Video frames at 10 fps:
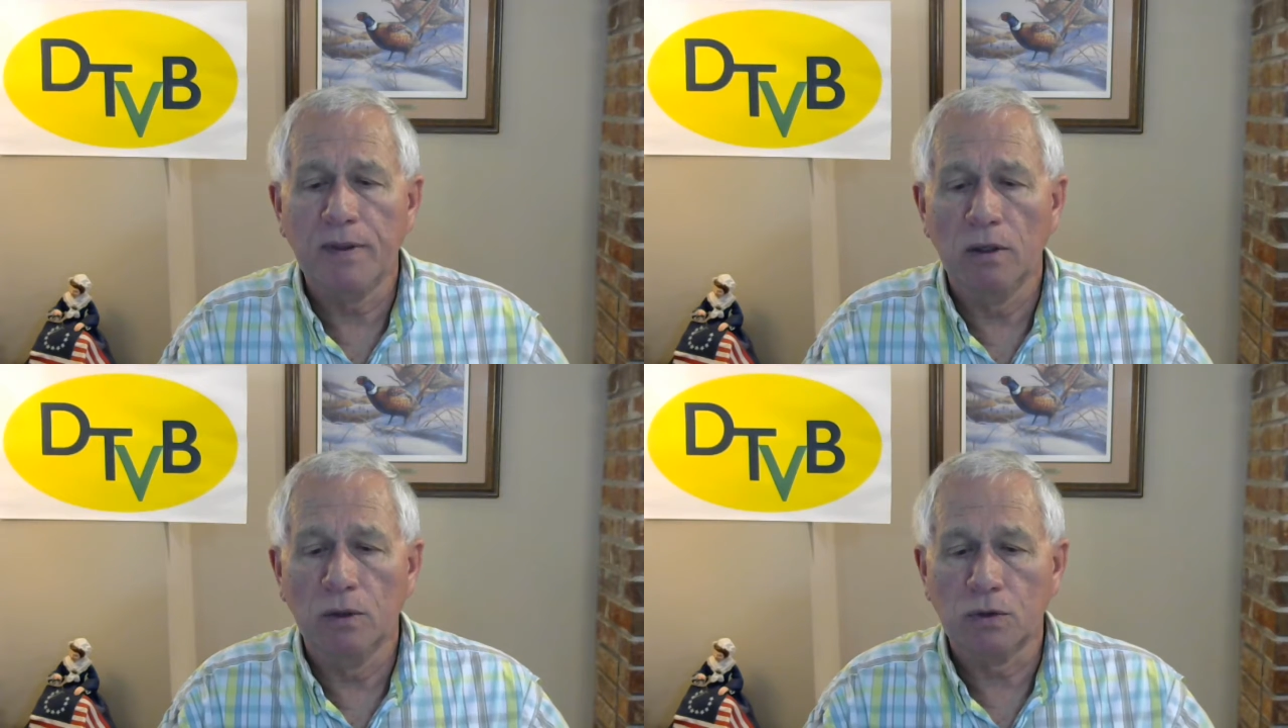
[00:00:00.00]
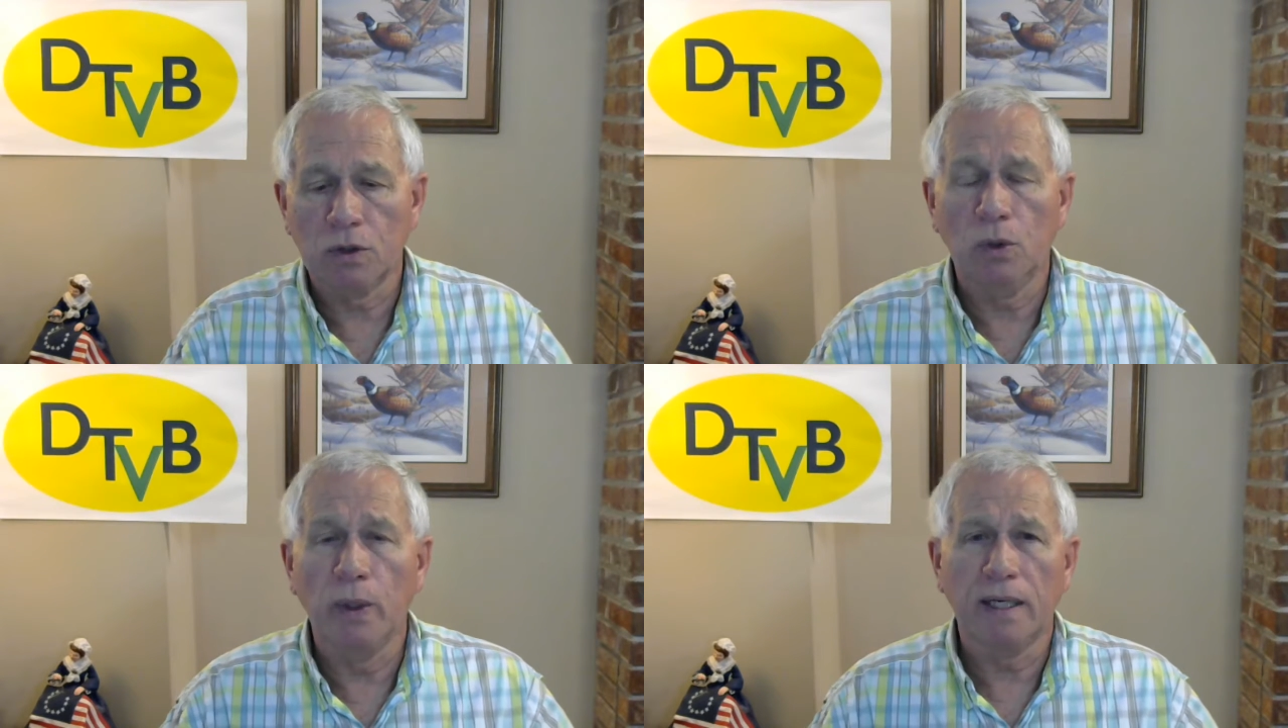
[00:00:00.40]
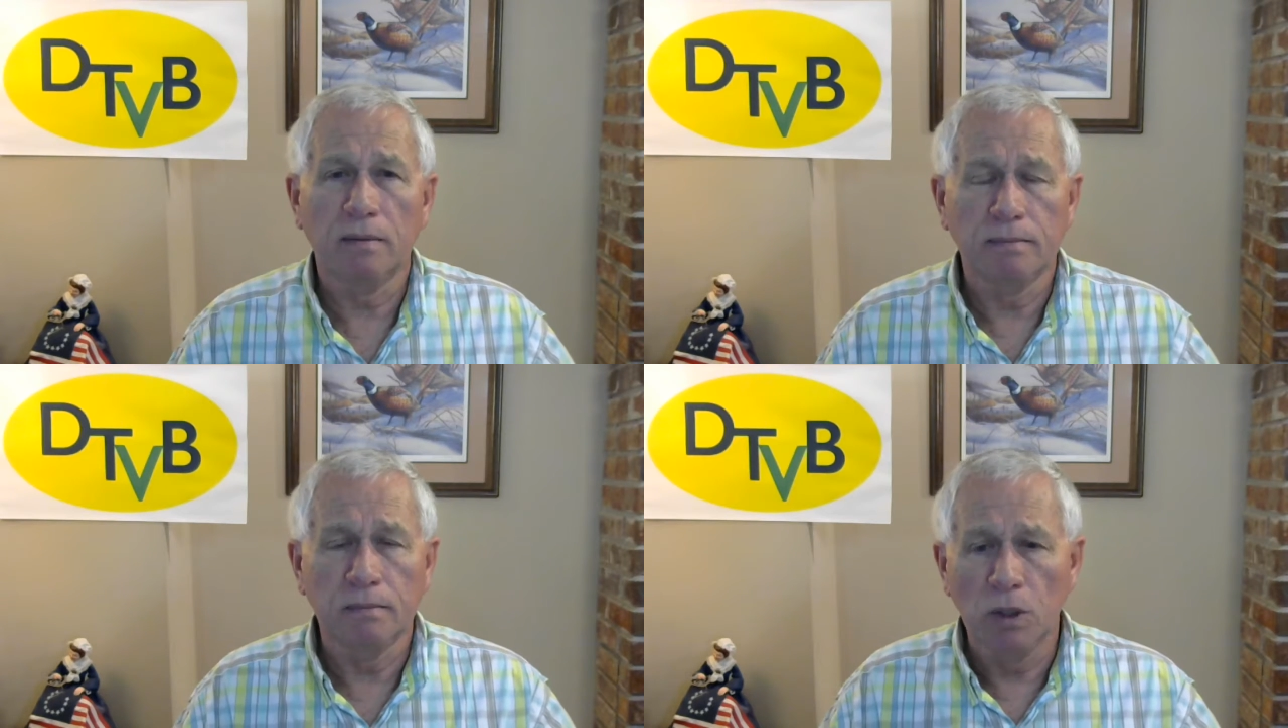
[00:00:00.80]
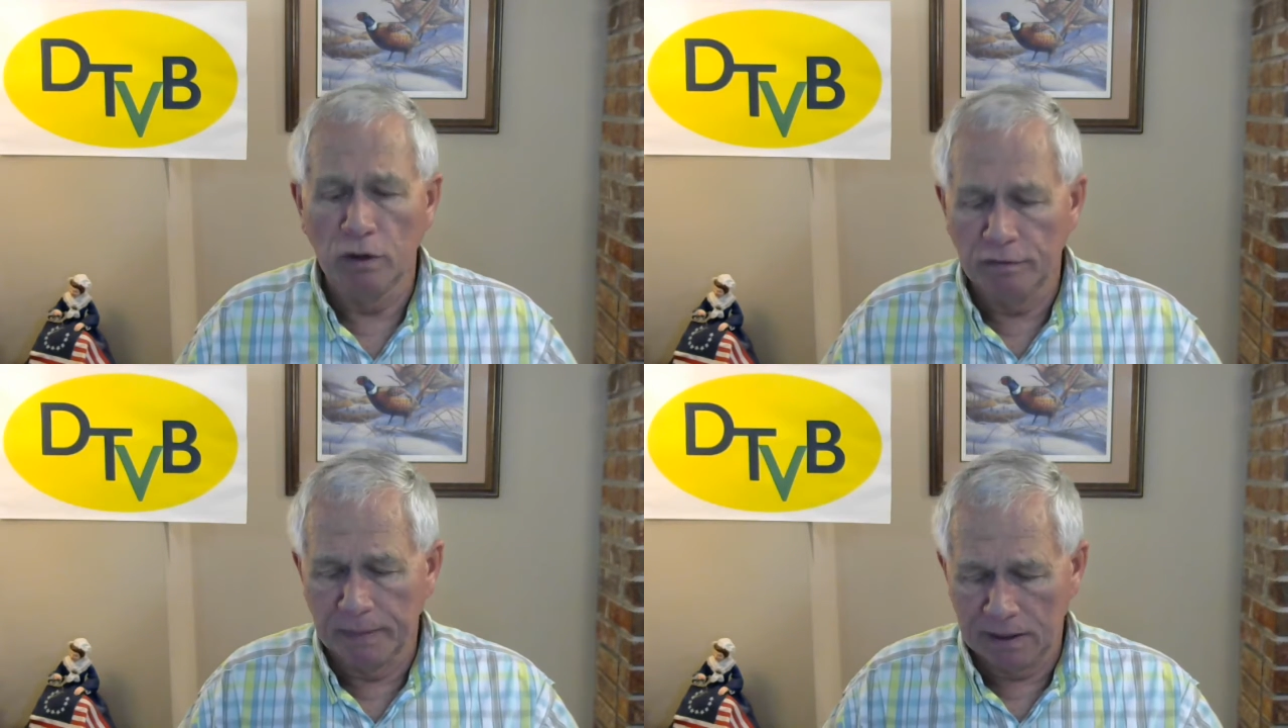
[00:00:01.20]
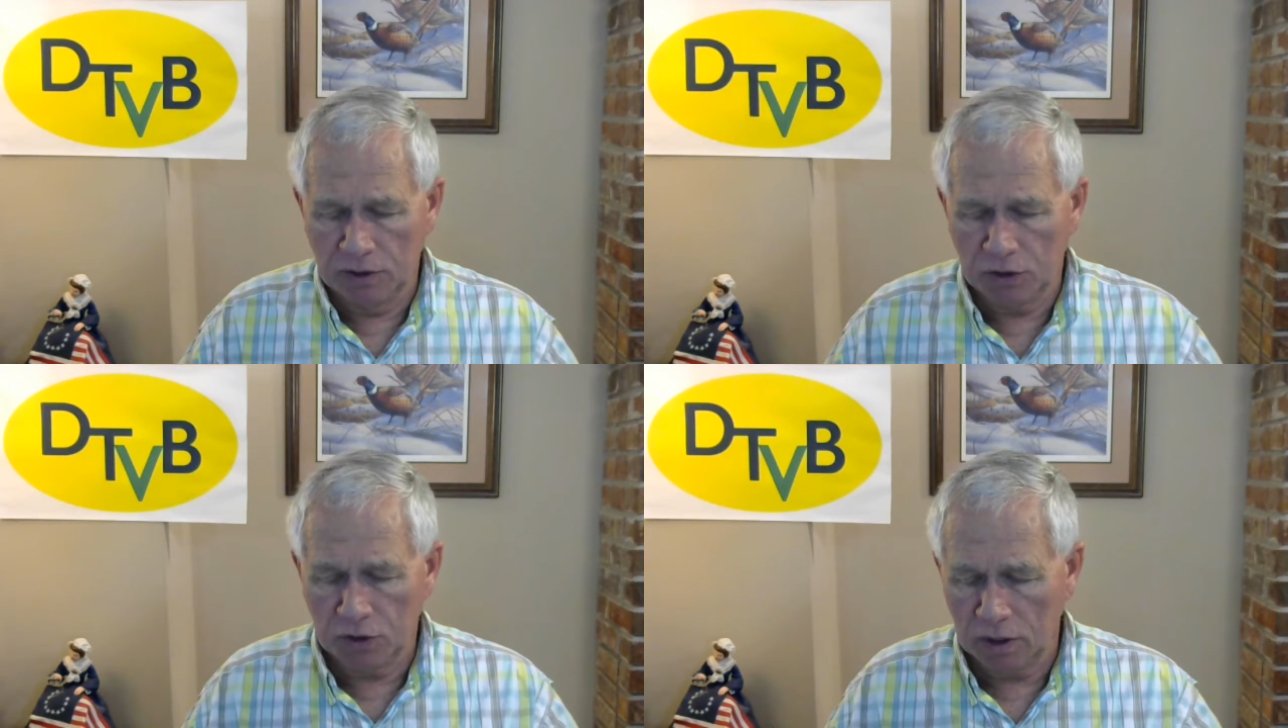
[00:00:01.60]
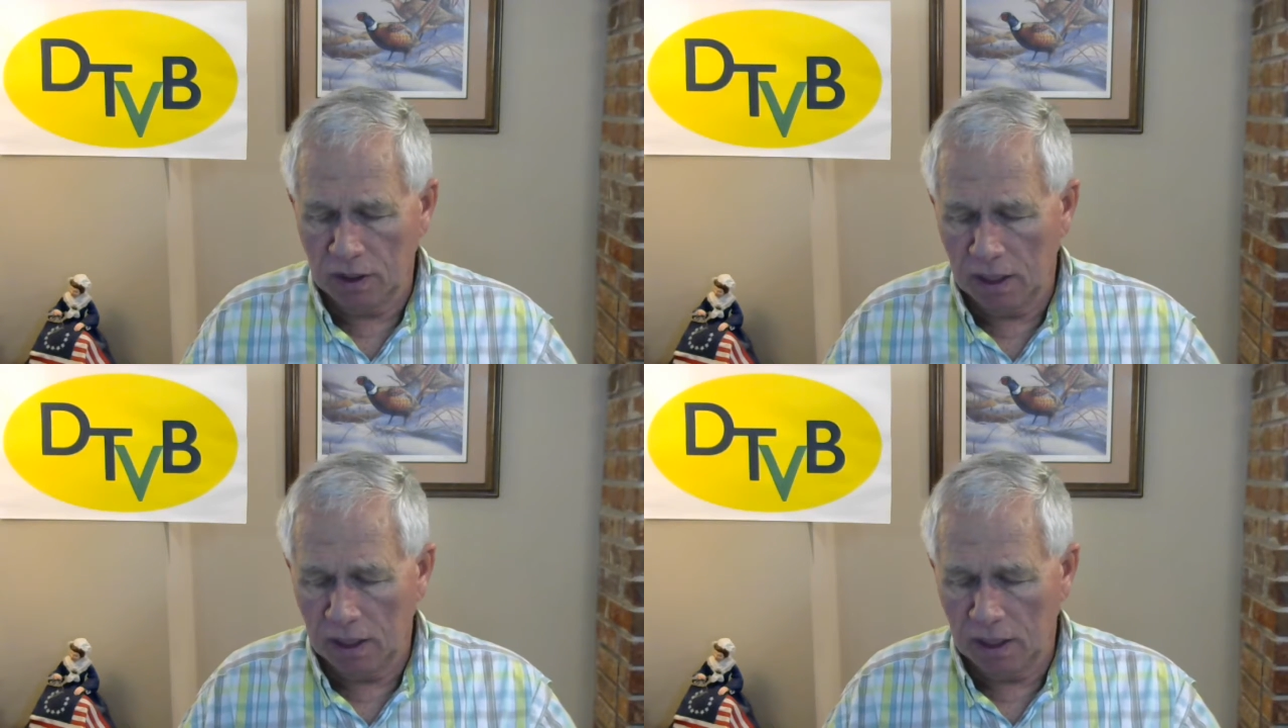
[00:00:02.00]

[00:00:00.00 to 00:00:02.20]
those quick movements.